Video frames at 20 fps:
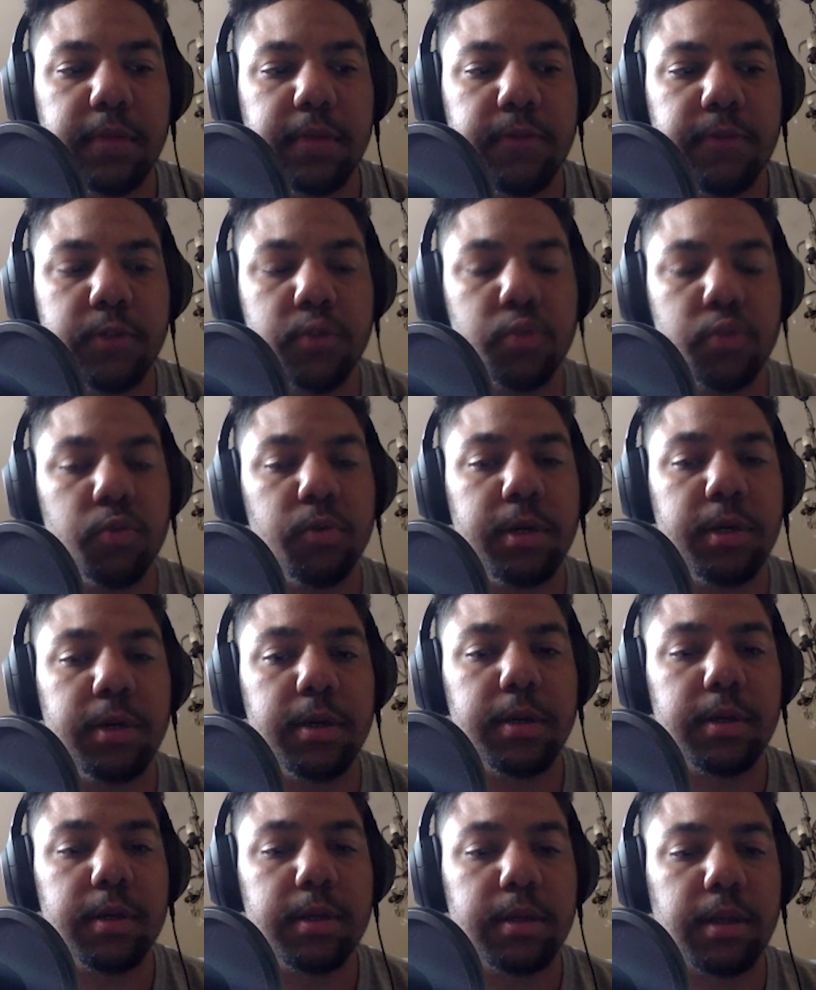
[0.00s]
visual
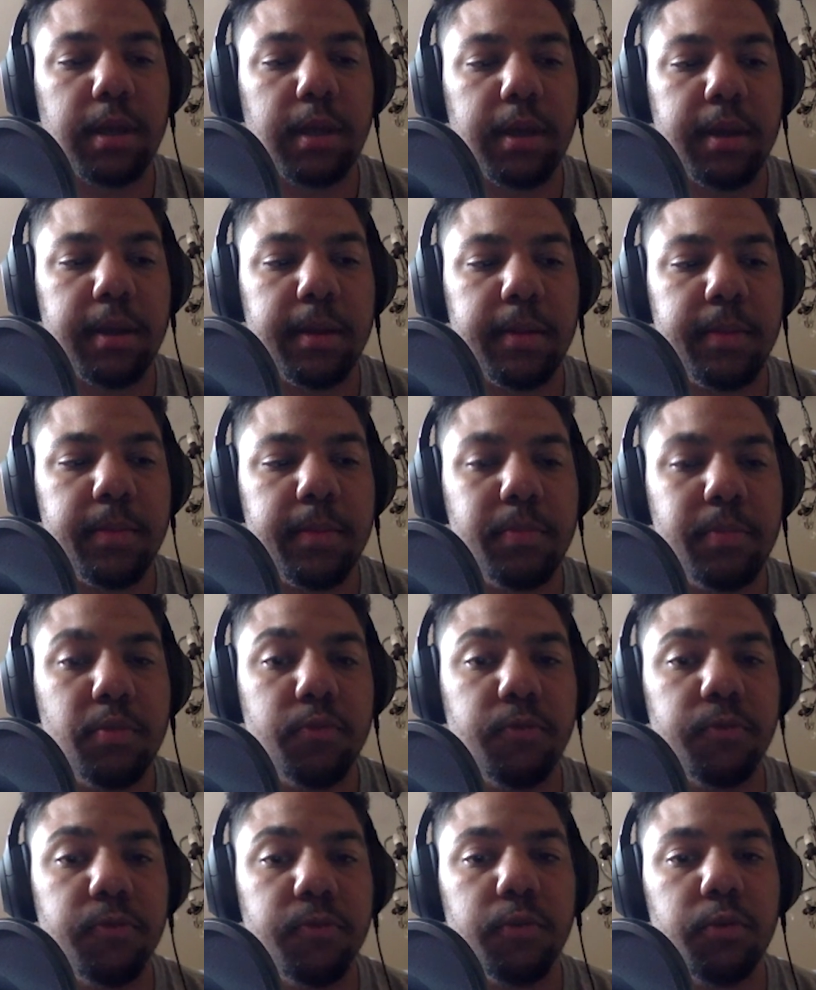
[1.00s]
work
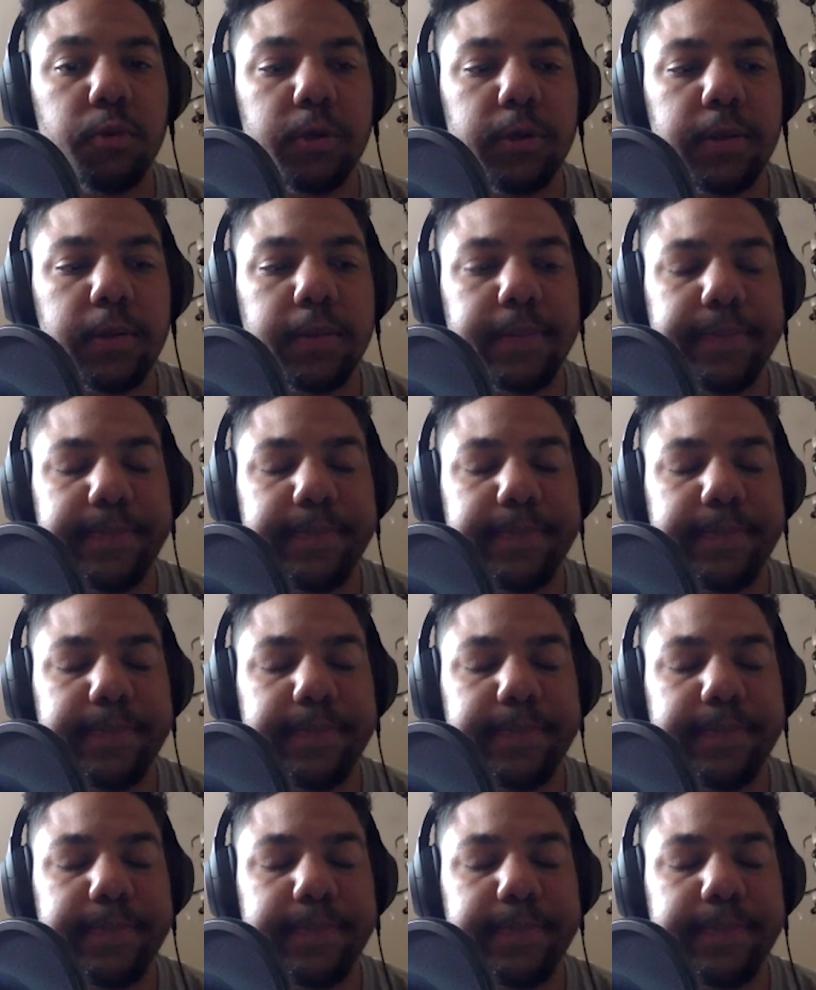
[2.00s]
moving forward?